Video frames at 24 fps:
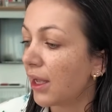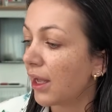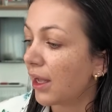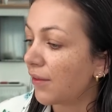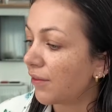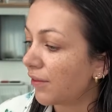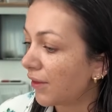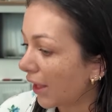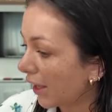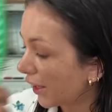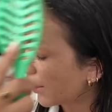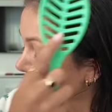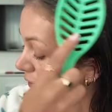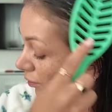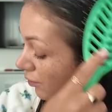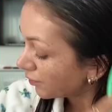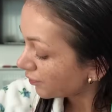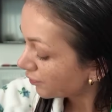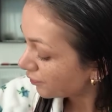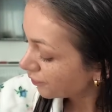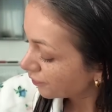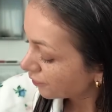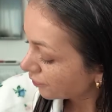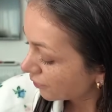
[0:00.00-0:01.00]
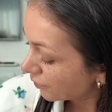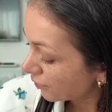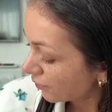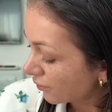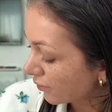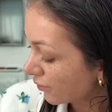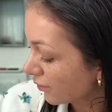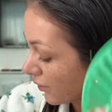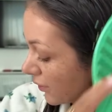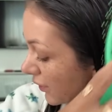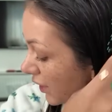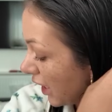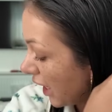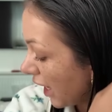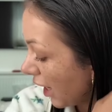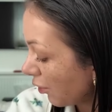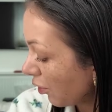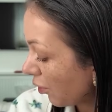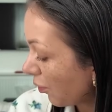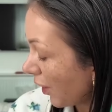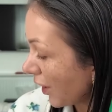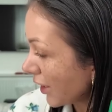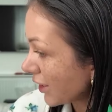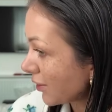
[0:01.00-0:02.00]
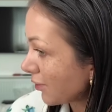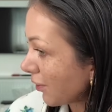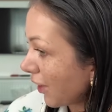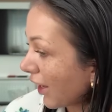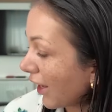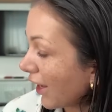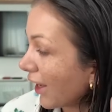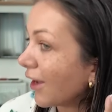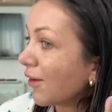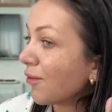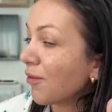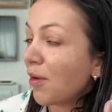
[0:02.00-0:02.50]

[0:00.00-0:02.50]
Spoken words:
And then I will blast my hair,